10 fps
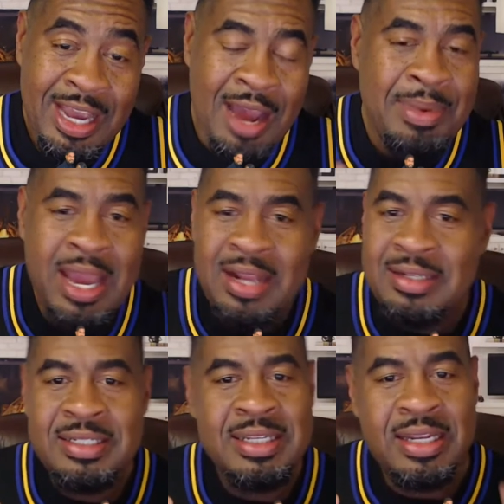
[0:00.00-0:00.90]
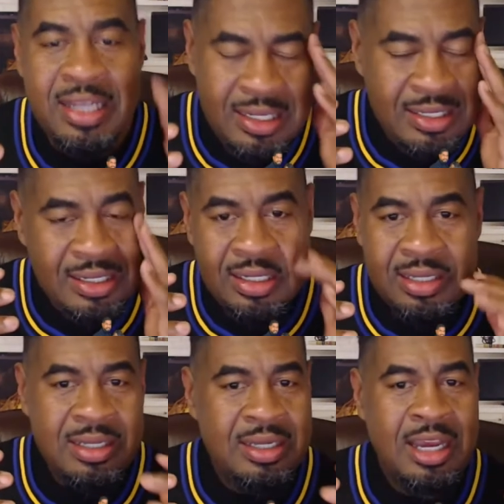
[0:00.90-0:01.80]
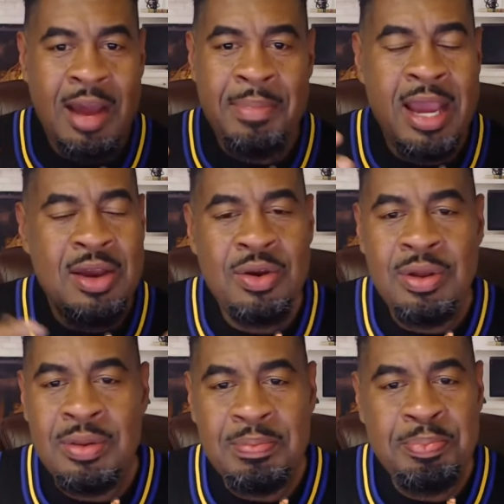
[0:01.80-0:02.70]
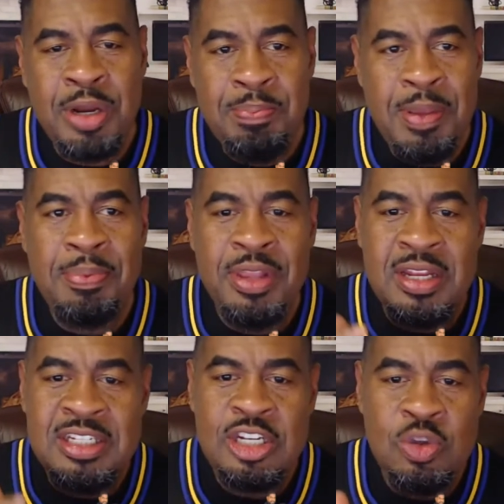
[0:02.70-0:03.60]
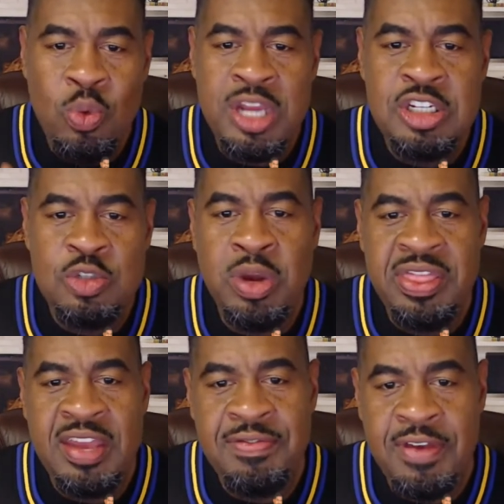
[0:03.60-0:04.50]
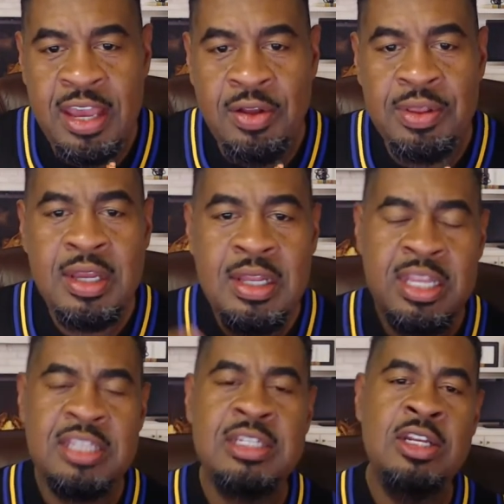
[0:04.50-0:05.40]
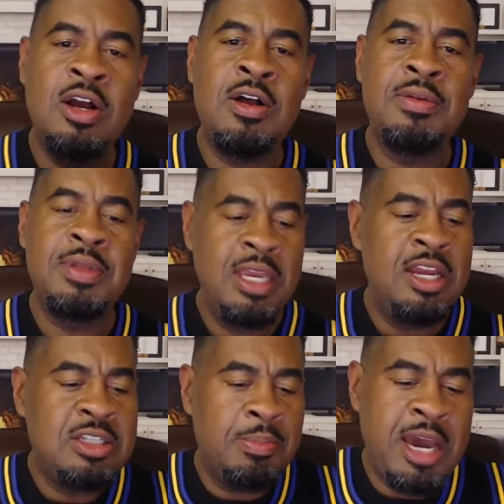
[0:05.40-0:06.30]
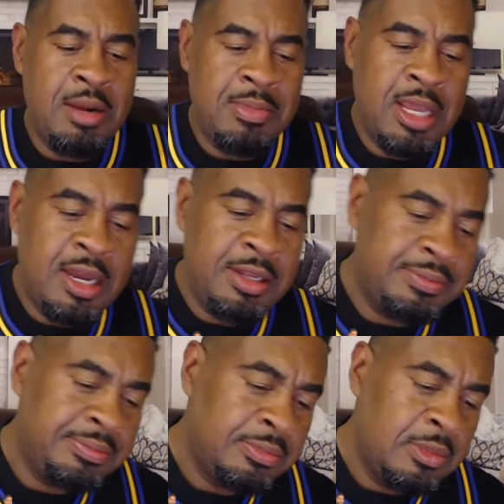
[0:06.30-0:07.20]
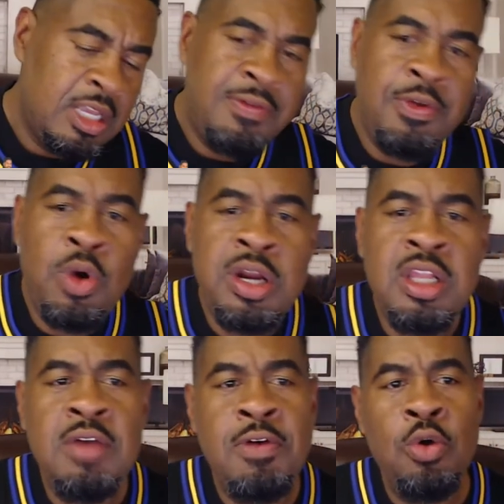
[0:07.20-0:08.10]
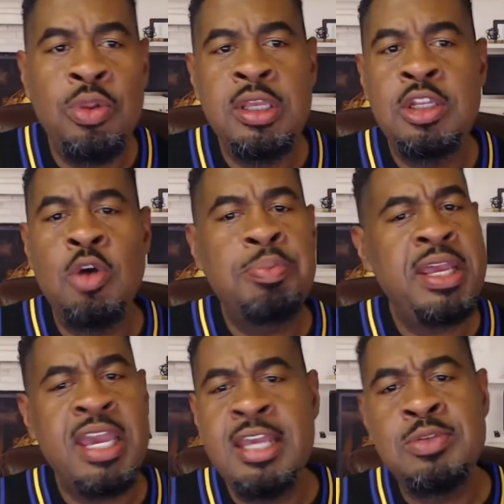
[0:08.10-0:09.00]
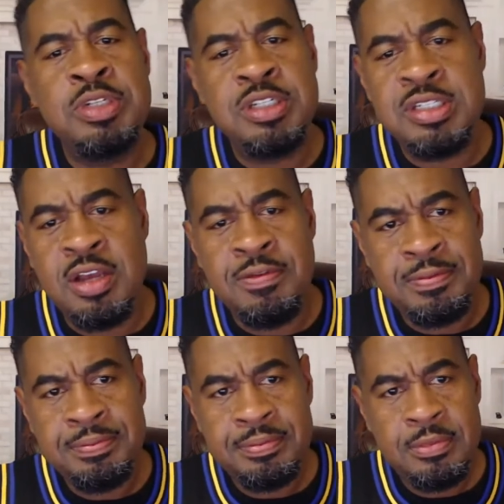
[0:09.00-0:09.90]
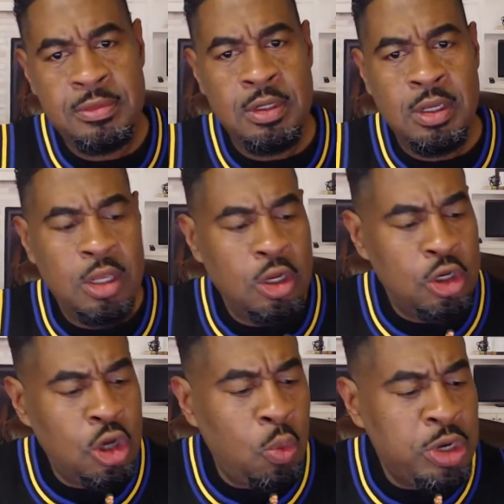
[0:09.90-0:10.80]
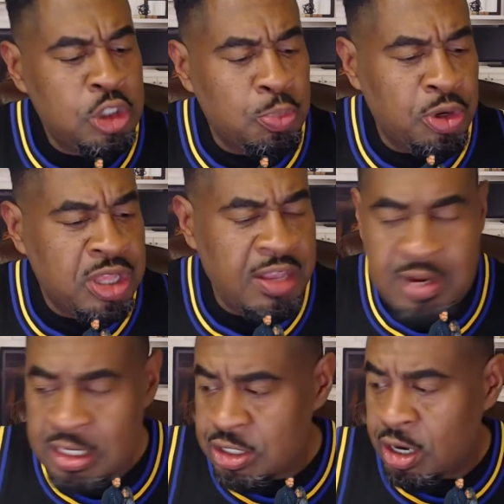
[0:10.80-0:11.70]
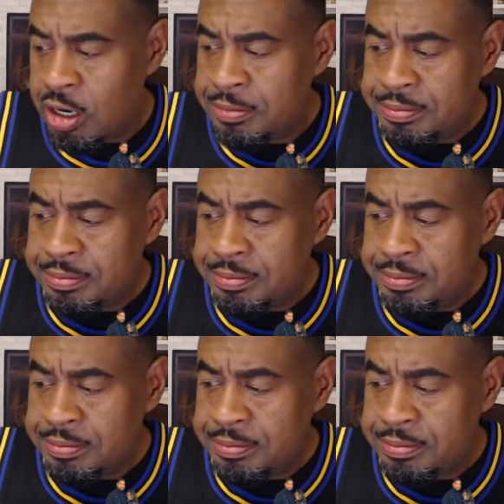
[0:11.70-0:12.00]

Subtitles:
I'm not going to put people in situations where they fail. Listen, y'all, here's the bottom line. If you want to live holy, don't play games with yourself. Know what your proclivities are.